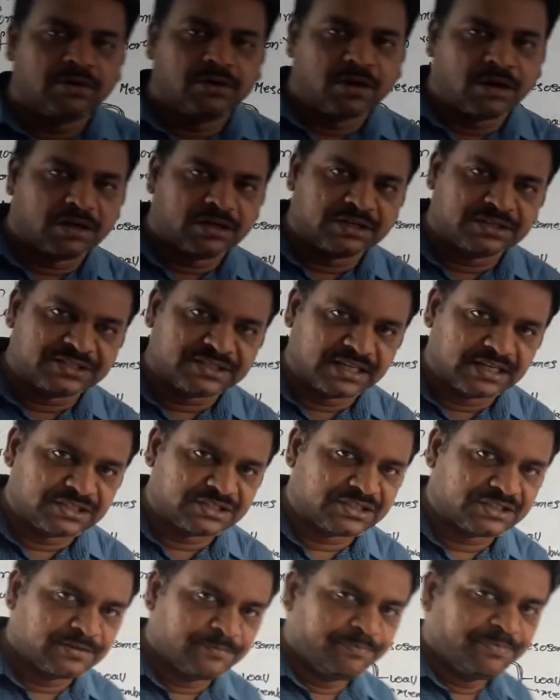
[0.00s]
daughter
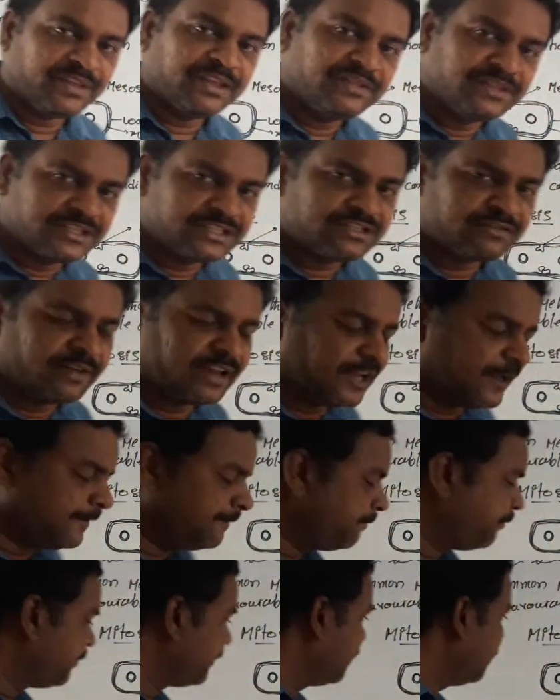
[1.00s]
cells. In this
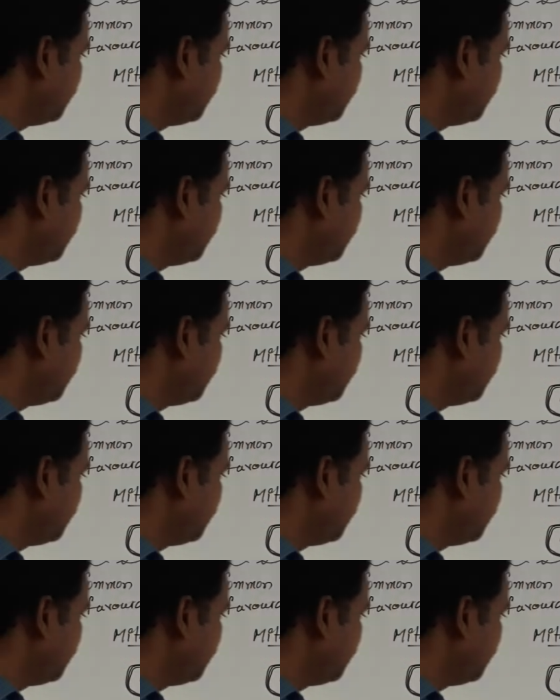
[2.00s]
way,